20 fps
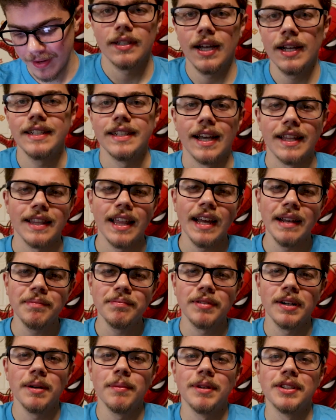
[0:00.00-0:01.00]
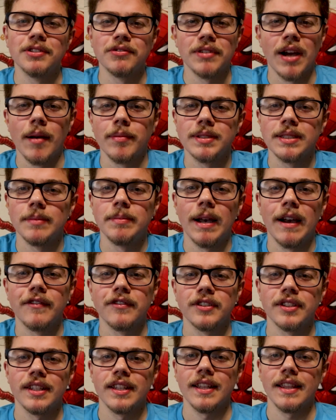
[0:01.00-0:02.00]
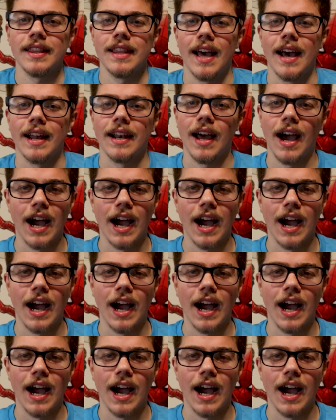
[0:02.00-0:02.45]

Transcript: And yeah, that pretty much wraps up everything that